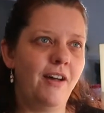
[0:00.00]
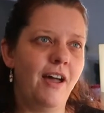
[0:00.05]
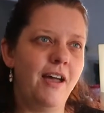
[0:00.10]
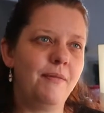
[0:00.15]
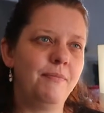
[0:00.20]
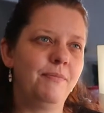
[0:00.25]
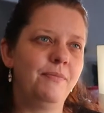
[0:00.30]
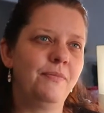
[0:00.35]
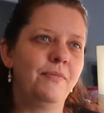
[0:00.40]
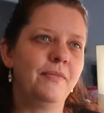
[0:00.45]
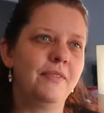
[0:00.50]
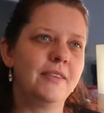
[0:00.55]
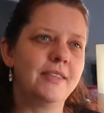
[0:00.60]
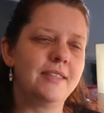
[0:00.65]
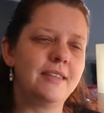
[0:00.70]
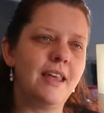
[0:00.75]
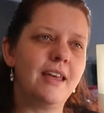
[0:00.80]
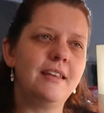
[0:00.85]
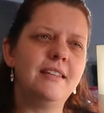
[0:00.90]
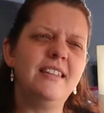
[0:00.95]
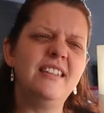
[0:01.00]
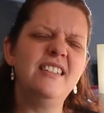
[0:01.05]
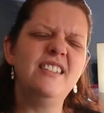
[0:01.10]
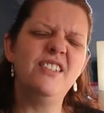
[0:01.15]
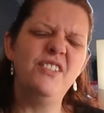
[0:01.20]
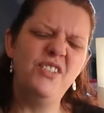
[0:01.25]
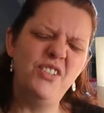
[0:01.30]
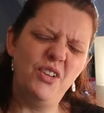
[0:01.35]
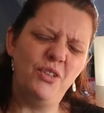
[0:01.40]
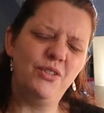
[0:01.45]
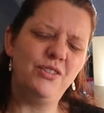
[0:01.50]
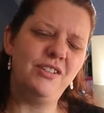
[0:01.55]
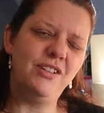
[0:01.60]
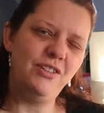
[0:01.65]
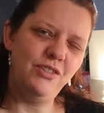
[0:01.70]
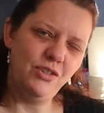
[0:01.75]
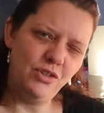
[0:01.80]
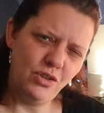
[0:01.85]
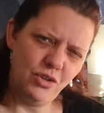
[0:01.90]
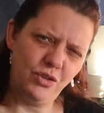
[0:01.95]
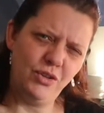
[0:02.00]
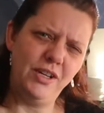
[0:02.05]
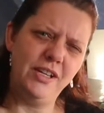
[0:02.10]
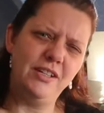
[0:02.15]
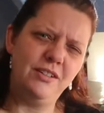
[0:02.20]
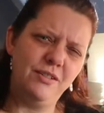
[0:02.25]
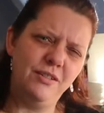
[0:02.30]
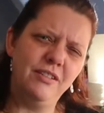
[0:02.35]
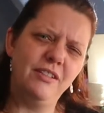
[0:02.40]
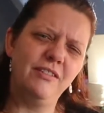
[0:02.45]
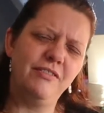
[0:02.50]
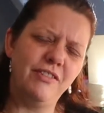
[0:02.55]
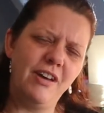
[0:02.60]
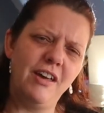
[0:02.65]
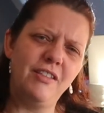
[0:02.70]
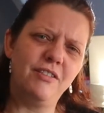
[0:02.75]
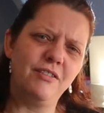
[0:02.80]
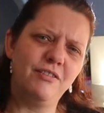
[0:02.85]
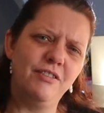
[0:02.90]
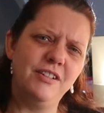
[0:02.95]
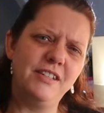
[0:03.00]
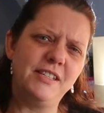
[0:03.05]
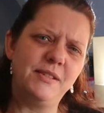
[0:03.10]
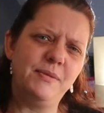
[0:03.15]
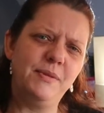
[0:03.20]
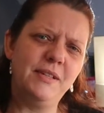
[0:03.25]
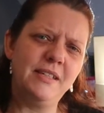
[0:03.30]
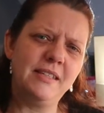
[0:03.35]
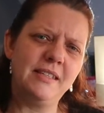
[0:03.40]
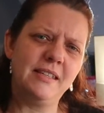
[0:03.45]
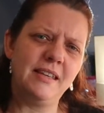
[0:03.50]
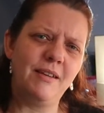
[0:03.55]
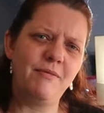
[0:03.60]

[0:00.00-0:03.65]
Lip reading: I'm starting to not enjoy doing the Father Christmas.